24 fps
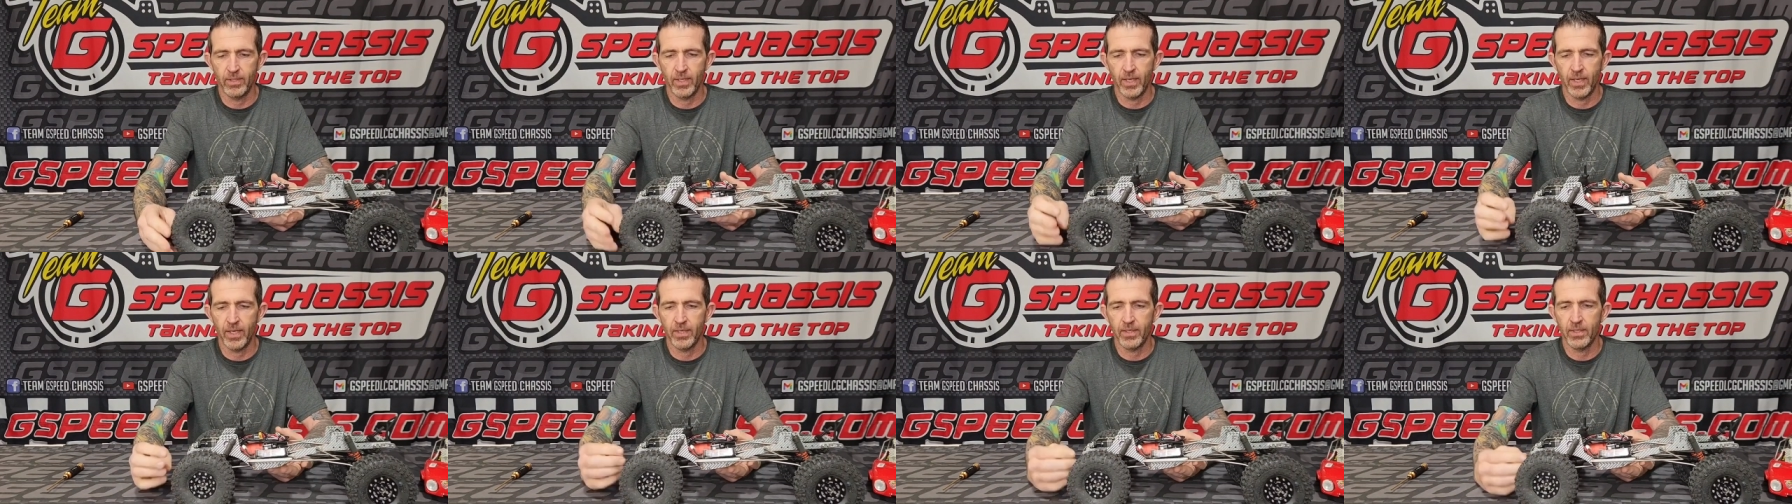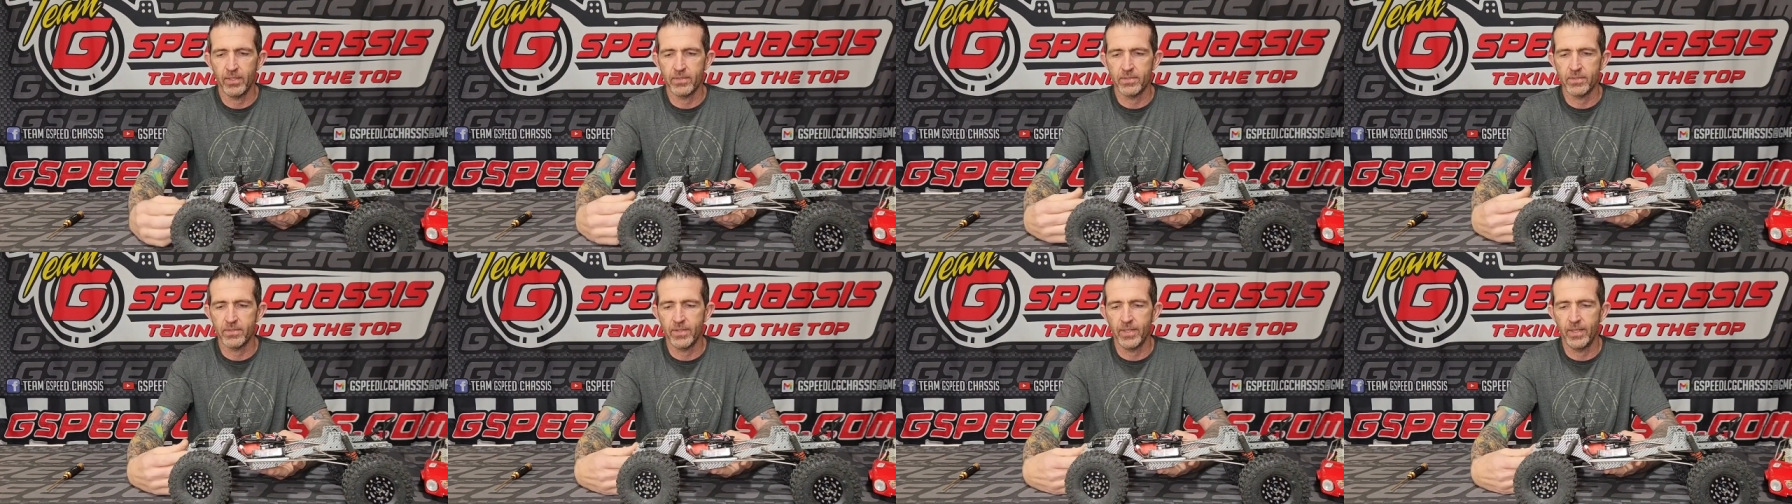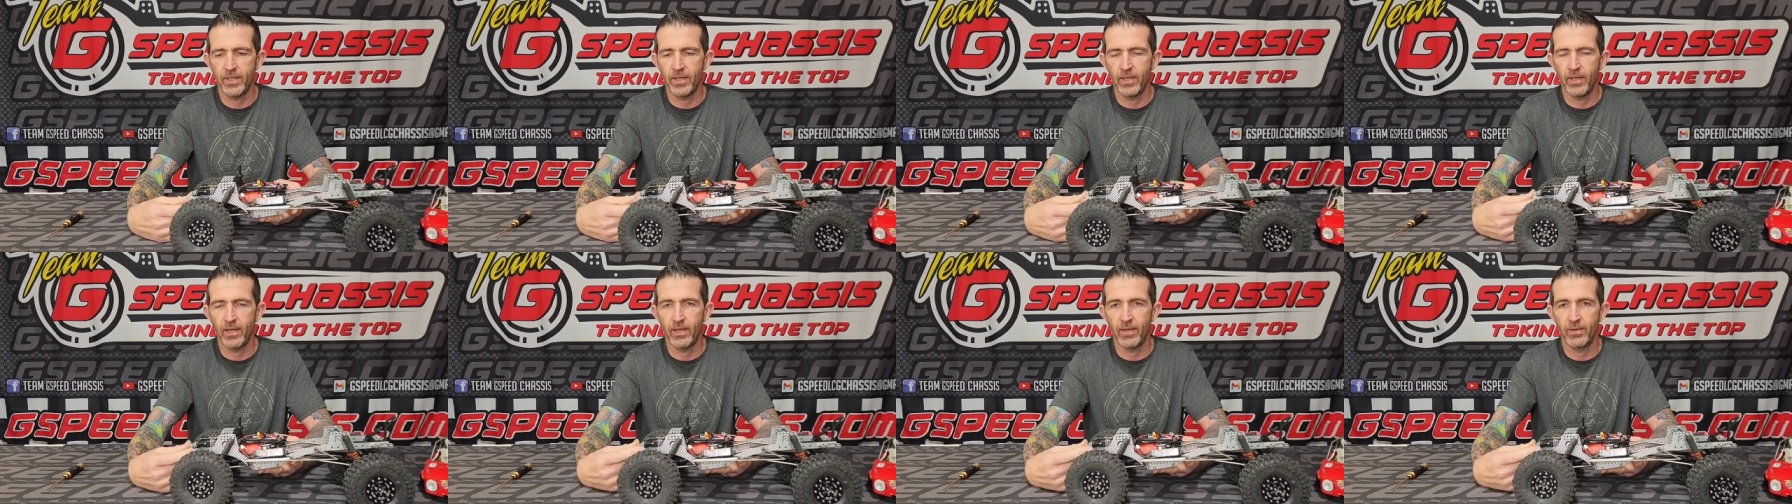like is
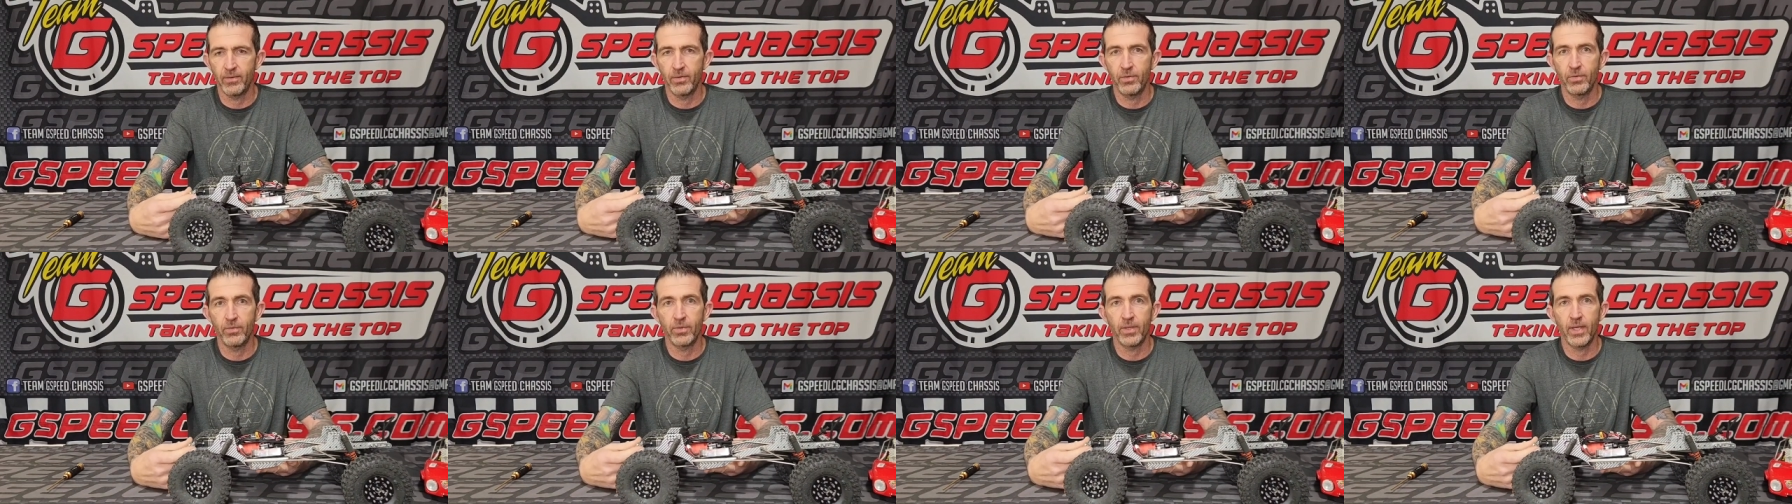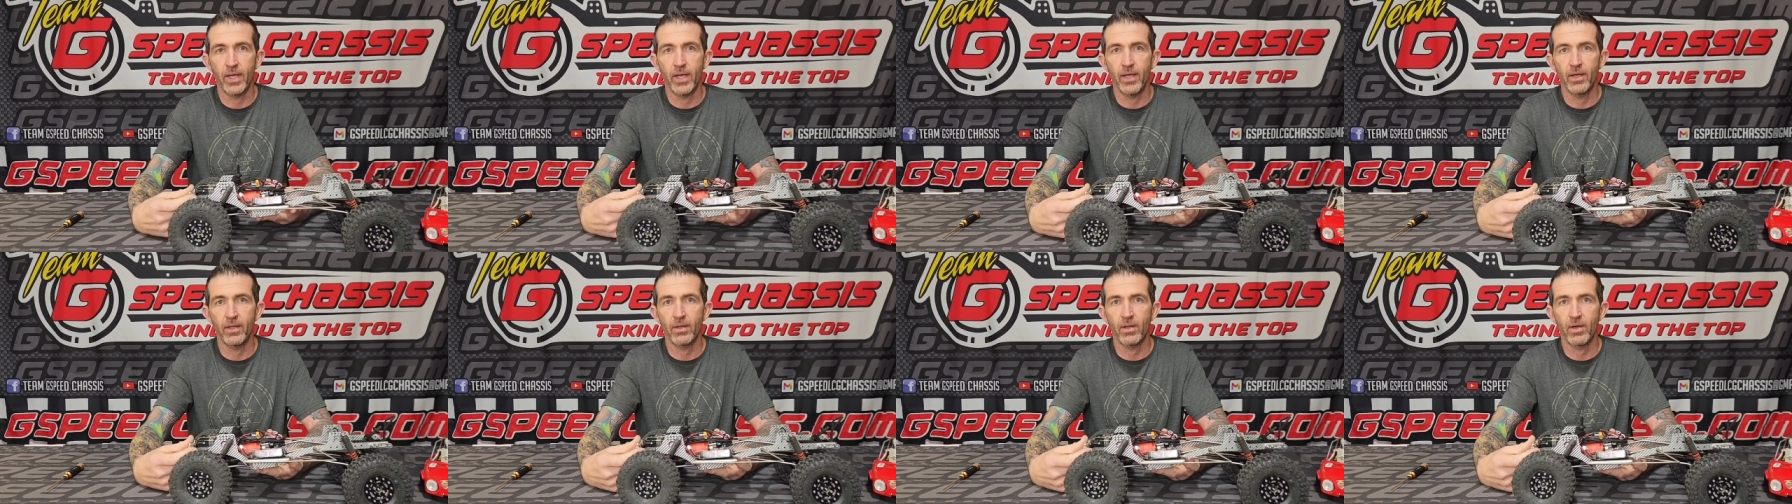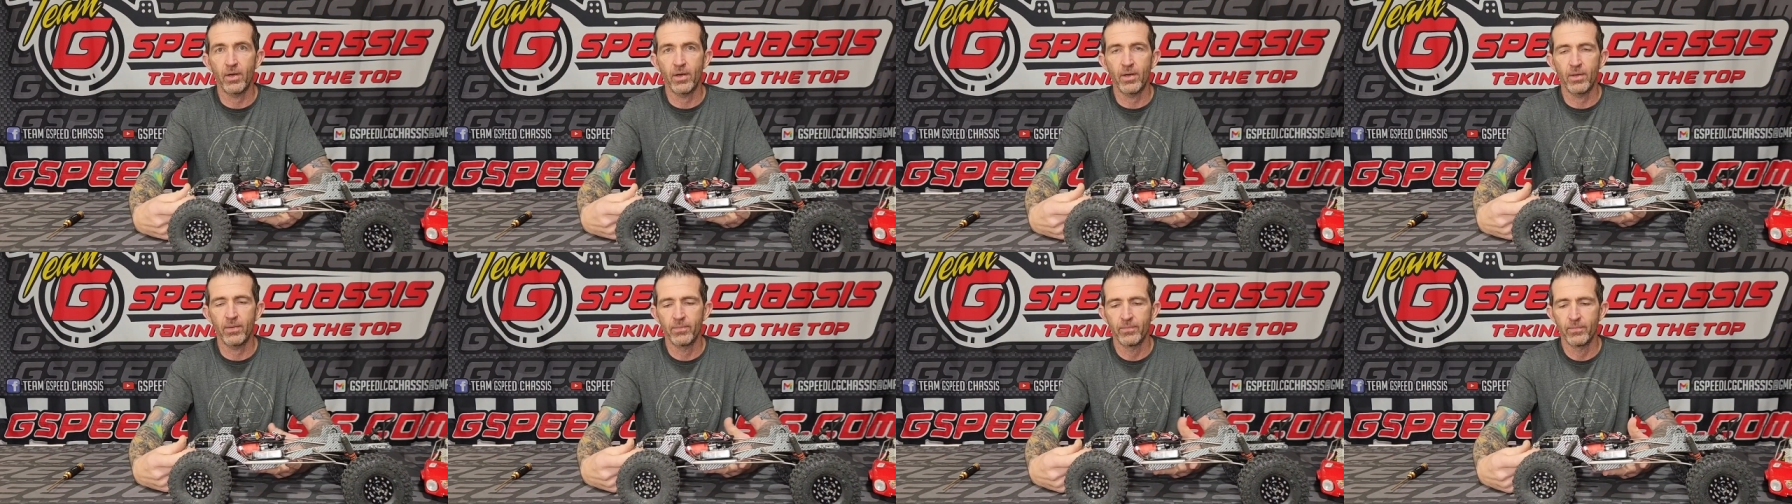the new
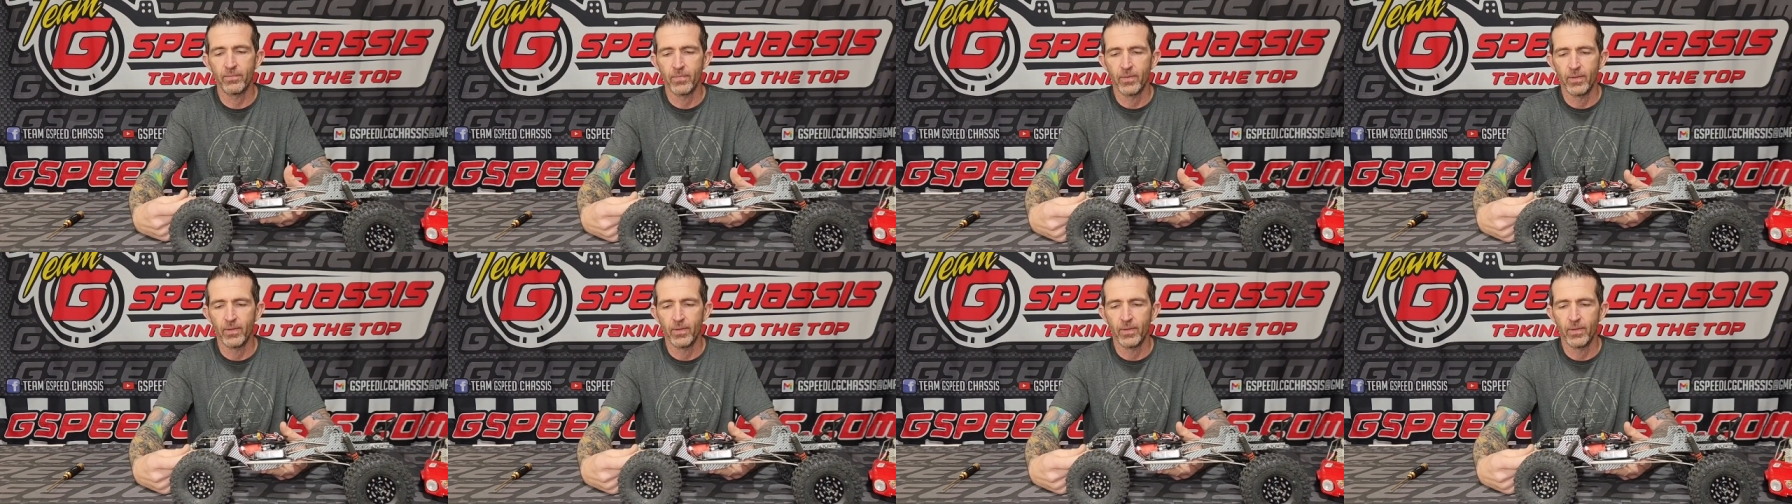KLR